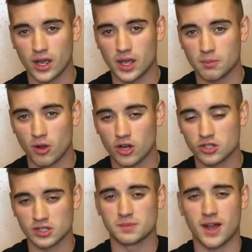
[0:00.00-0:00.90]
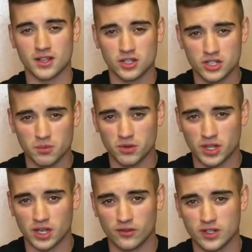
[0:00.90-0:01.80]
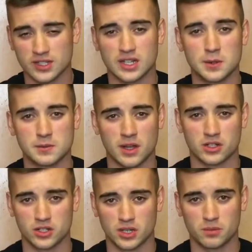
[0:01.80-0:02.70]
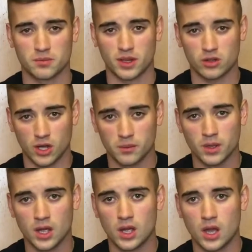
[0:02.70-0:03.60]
a partial sponsorship with Innova. It's a team sponsorship with my club.